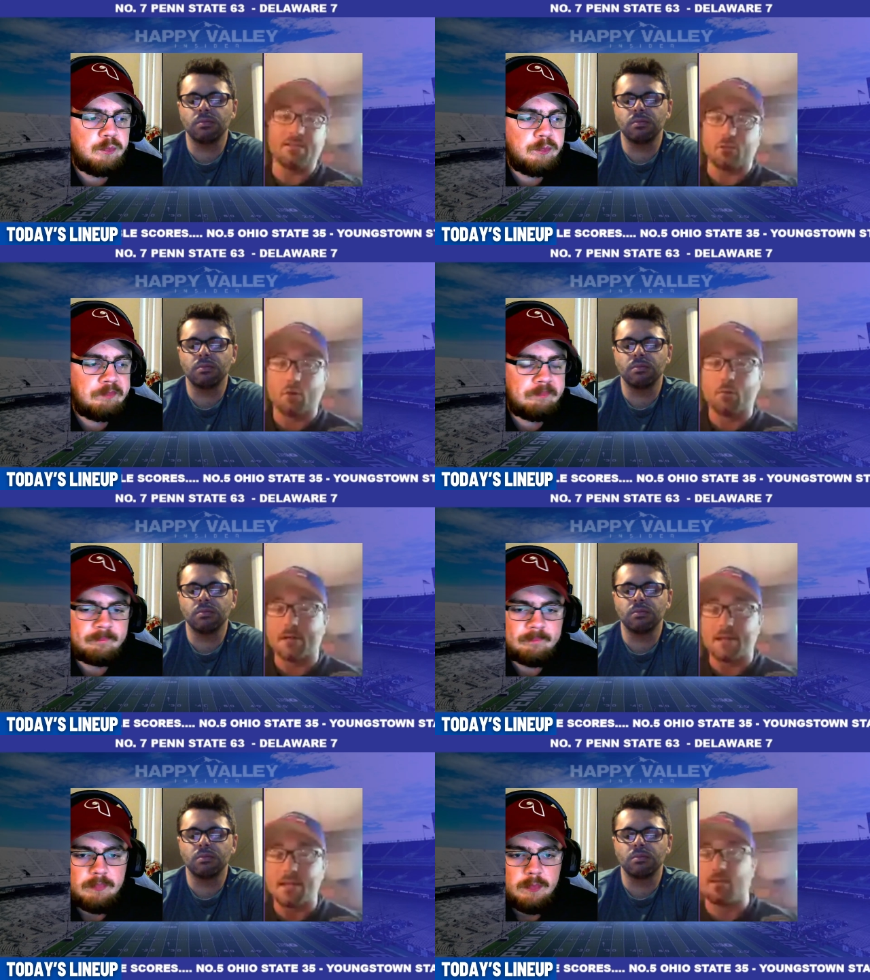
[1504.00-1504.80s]
Speaker 1: then
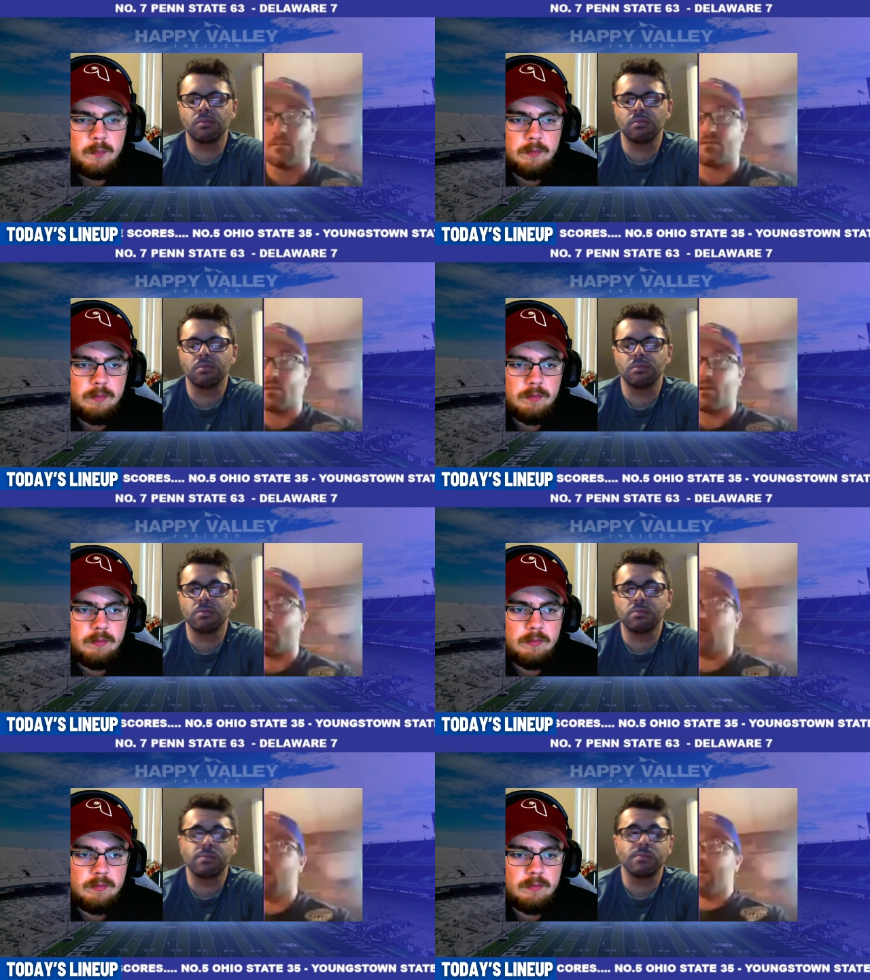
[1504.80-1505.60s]
already here.
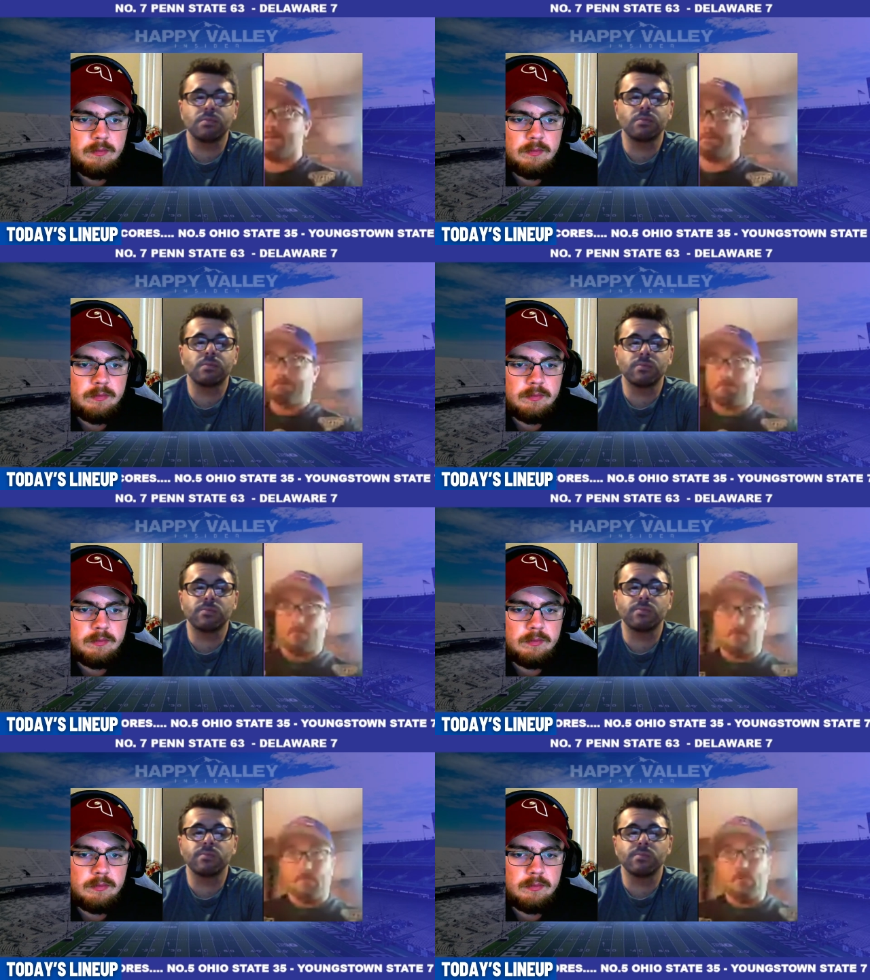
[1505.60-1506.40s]
So
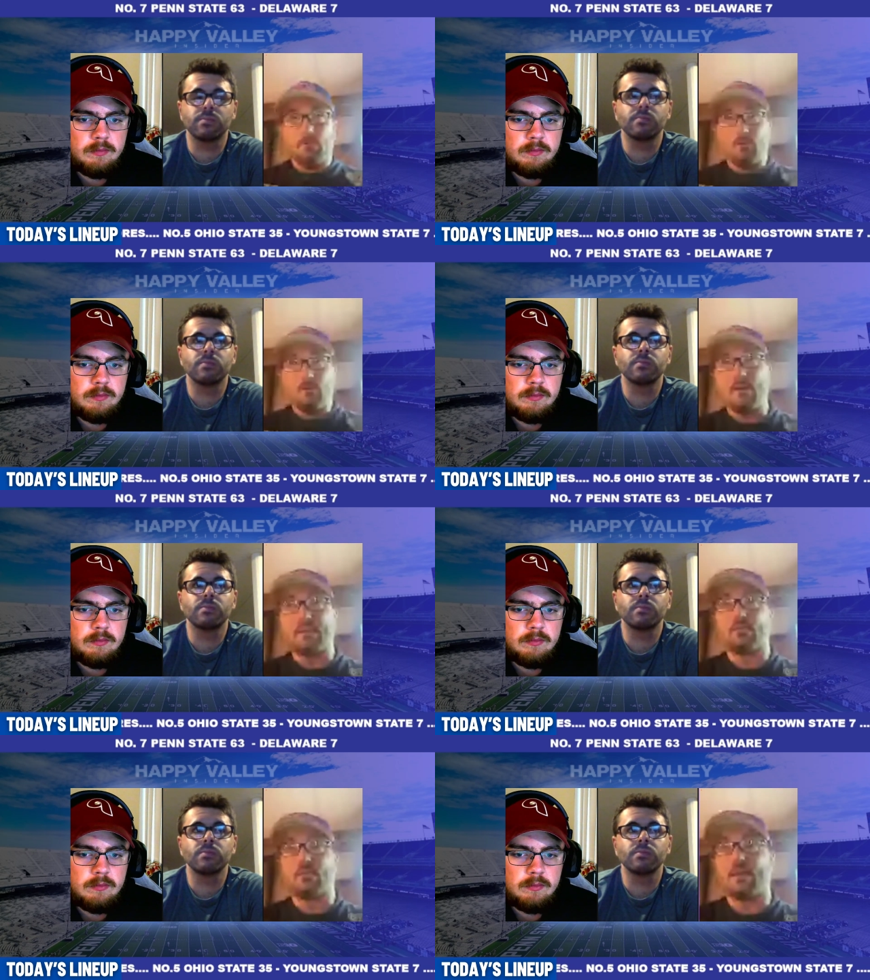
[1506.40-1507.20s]

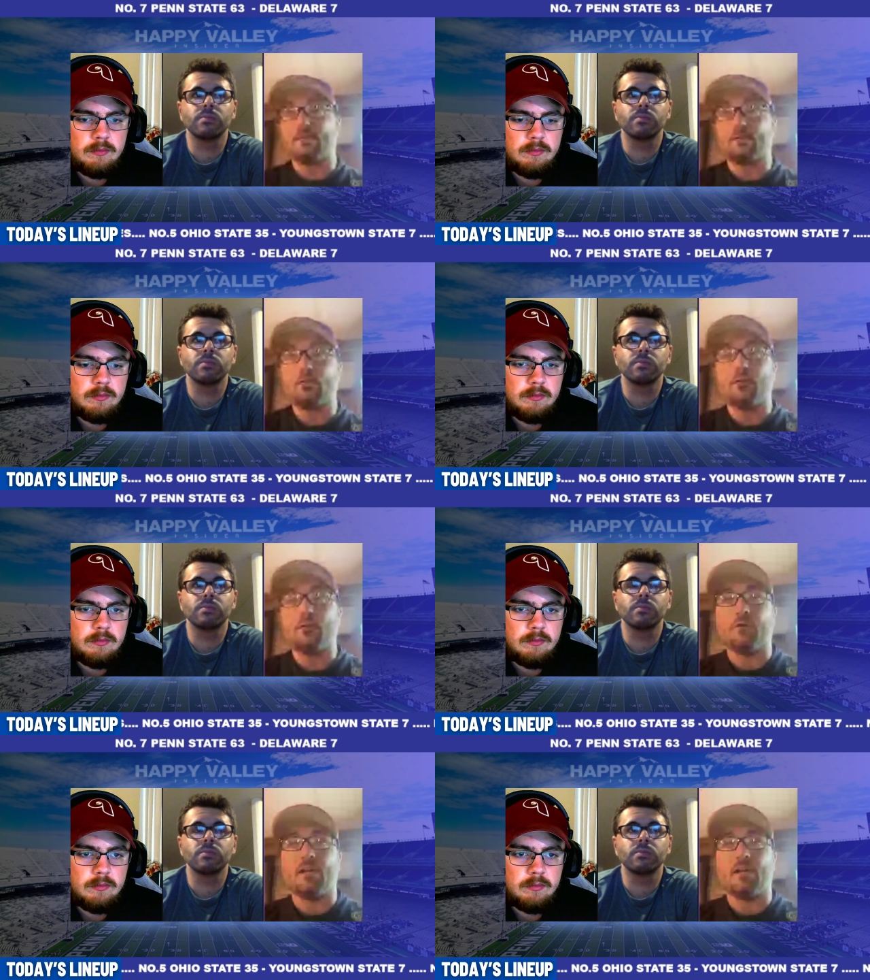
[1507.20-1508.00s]
that's it was
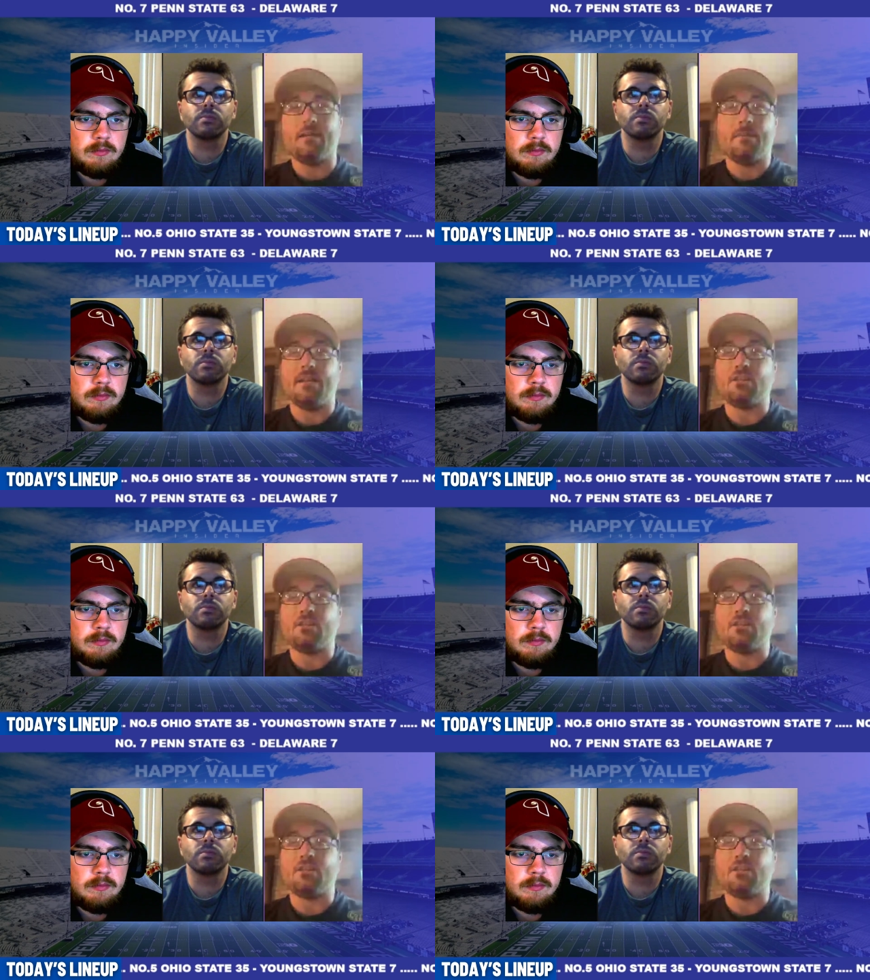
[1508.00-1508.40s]
cool for him.